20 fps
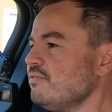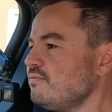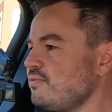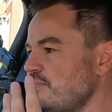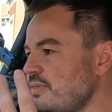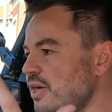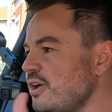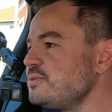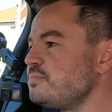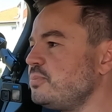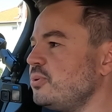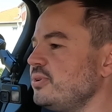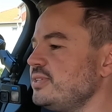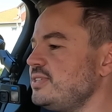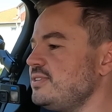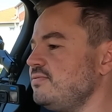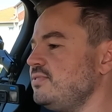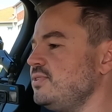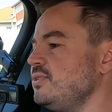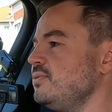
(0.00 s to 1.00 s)
from those
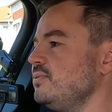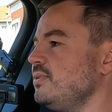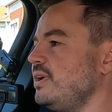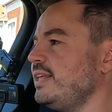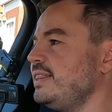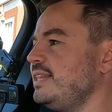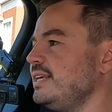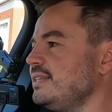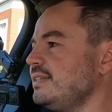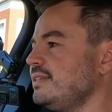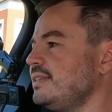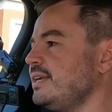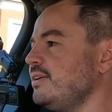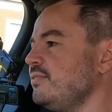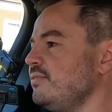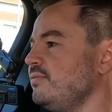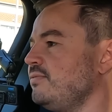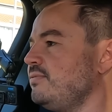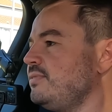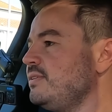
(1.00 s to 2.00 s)
points of view, I think that
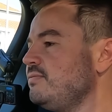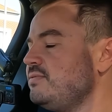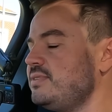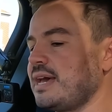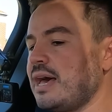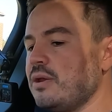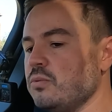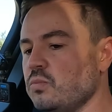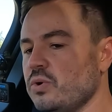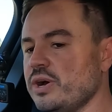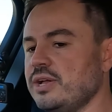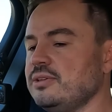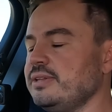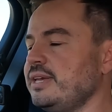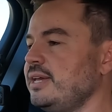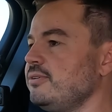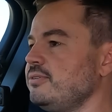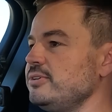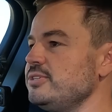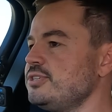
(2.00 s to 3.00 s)
they've done well
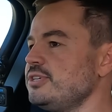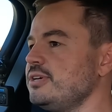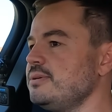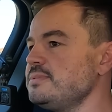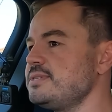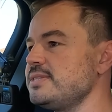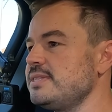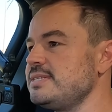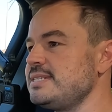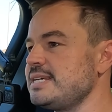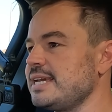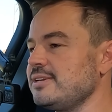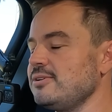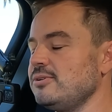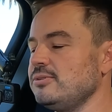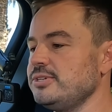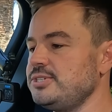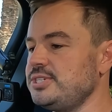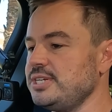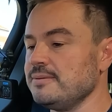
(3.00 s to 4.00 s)
here in terms of the
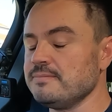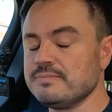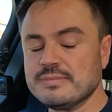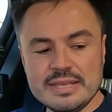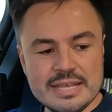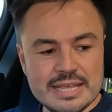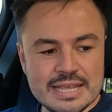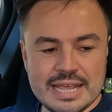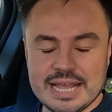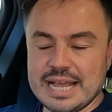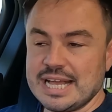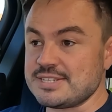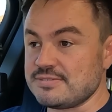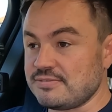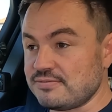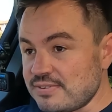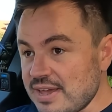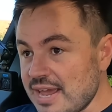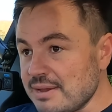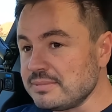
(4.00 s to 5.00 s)
technology. As a
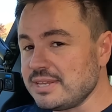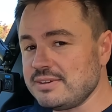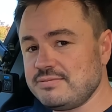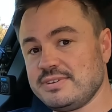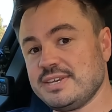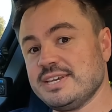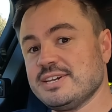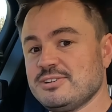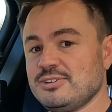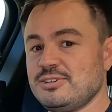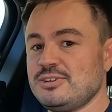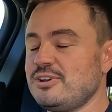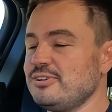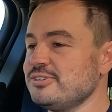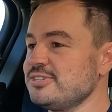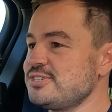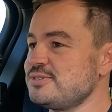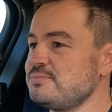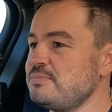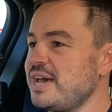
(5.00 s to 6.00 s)
family vehicle
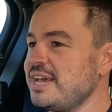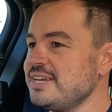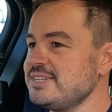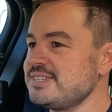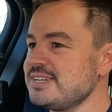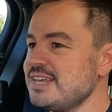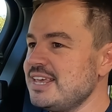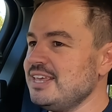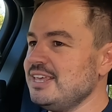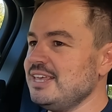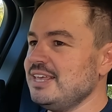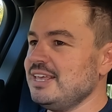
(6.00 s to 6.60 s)
on space,